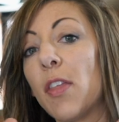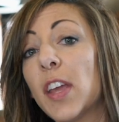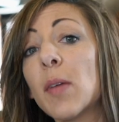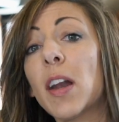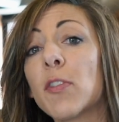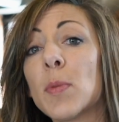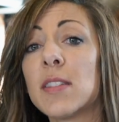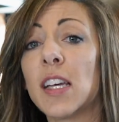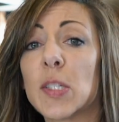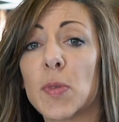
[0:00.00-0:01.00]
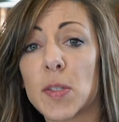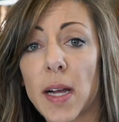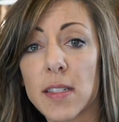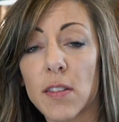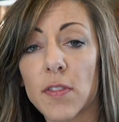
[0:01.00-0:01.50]
and think about it from a sales
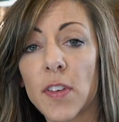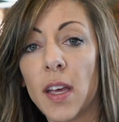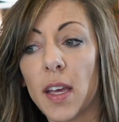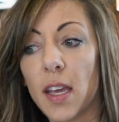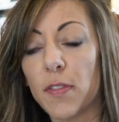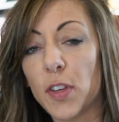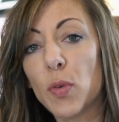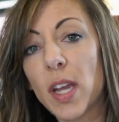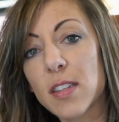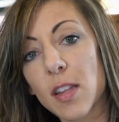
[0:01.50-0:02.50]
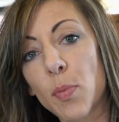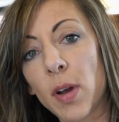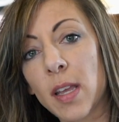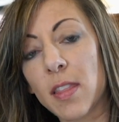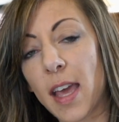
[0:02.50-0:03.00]
perspective. If you get to the
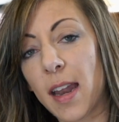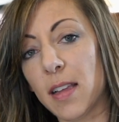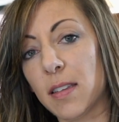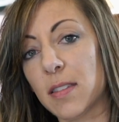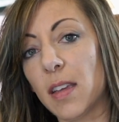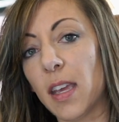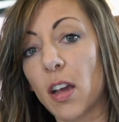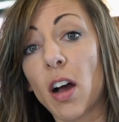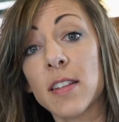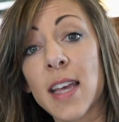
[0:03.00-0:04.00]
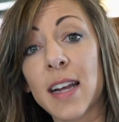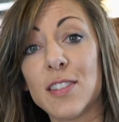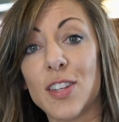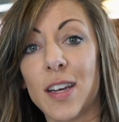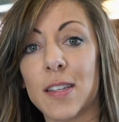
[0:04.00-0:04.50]
point that a, a
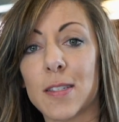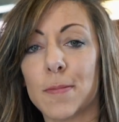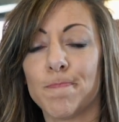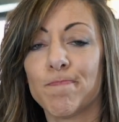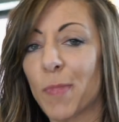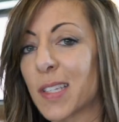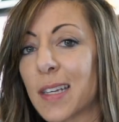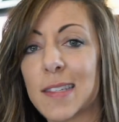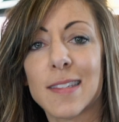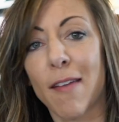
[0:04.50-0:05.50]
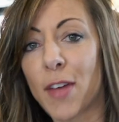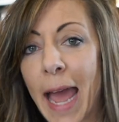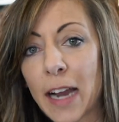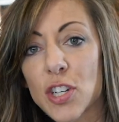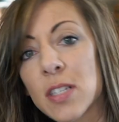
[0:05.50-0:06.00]
contact does, let's say, seven
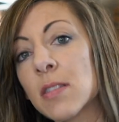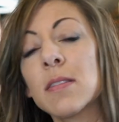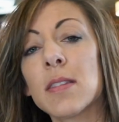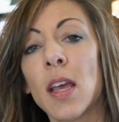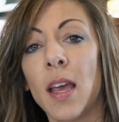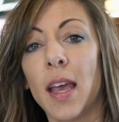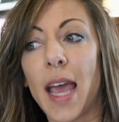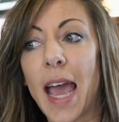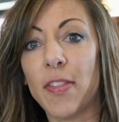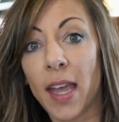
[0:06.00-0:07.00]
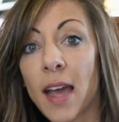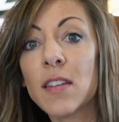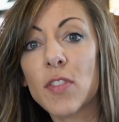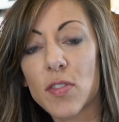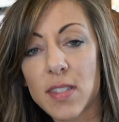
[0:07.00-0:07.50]
actions, at the
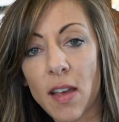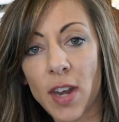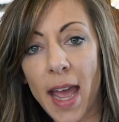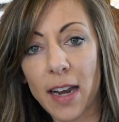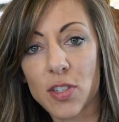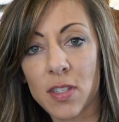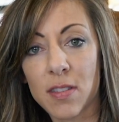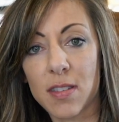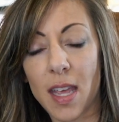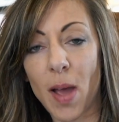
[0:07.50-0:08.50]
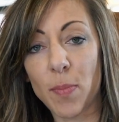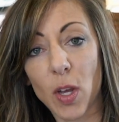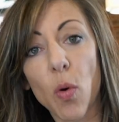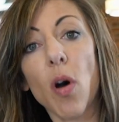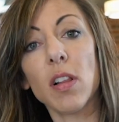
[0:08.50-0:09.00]
end of those seven actions, they might
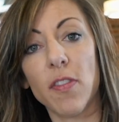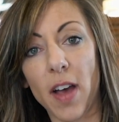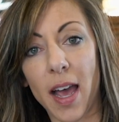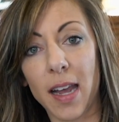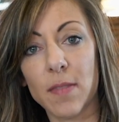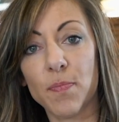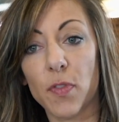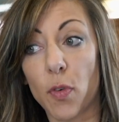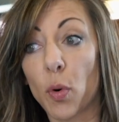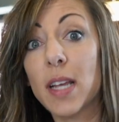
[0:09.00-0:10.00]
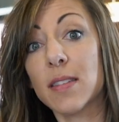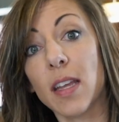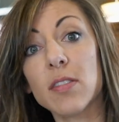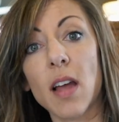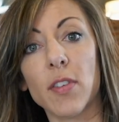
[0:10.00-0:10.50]
be qualified for a
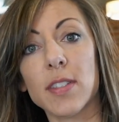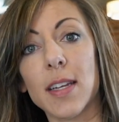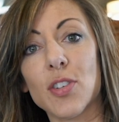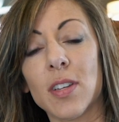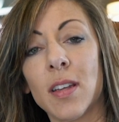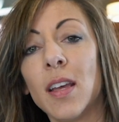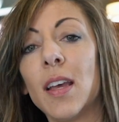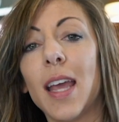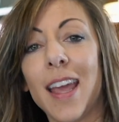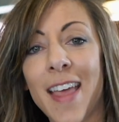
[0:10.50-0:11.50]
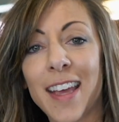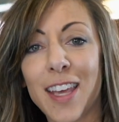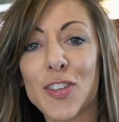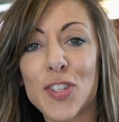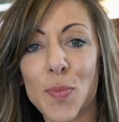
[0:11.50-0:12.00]
sales conversation. In that
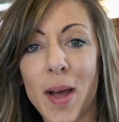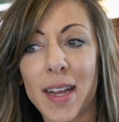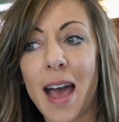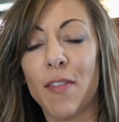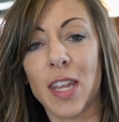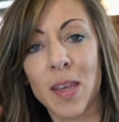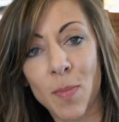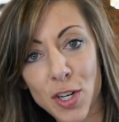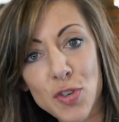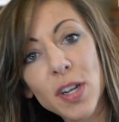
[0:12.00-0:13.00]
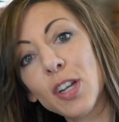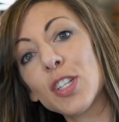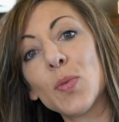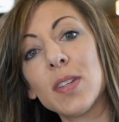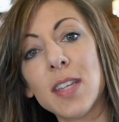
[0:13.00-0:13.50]
case, you might have an email
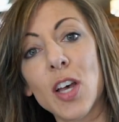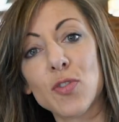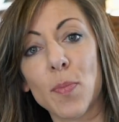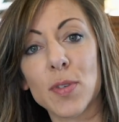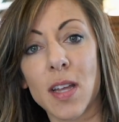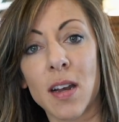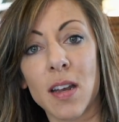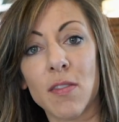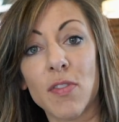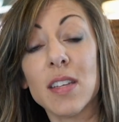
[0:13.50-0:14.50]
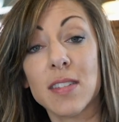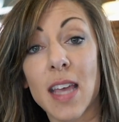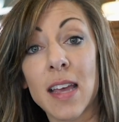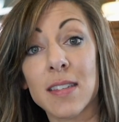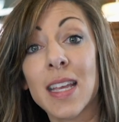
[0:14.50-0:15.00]
triggered to a sales representative that
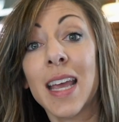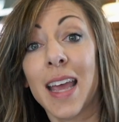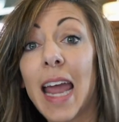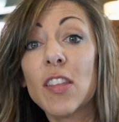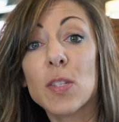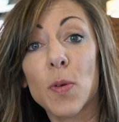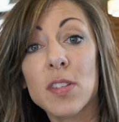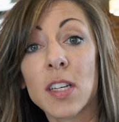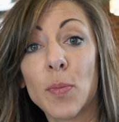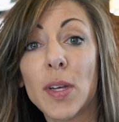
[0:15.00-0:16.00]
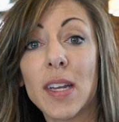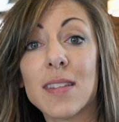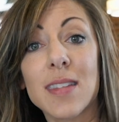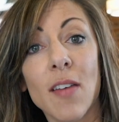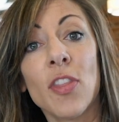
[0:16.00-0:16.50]
says, hey, this person
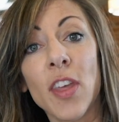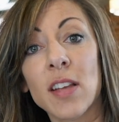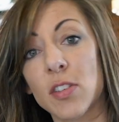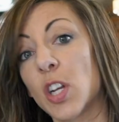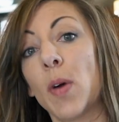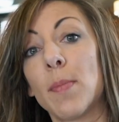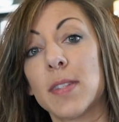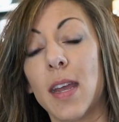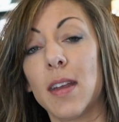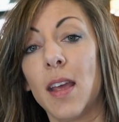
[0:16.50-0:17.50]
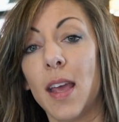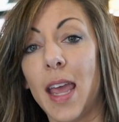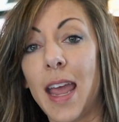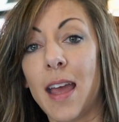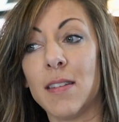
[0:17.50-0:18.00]
completed seven things on your website,
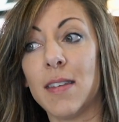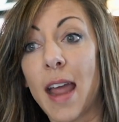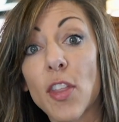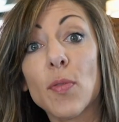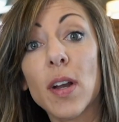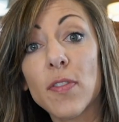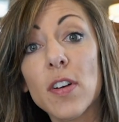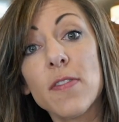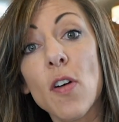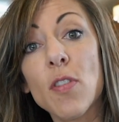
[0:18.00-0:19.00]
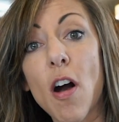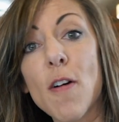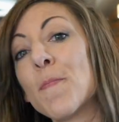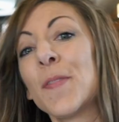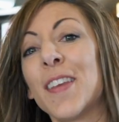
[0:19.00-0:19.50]
and now they're ready for a phone call.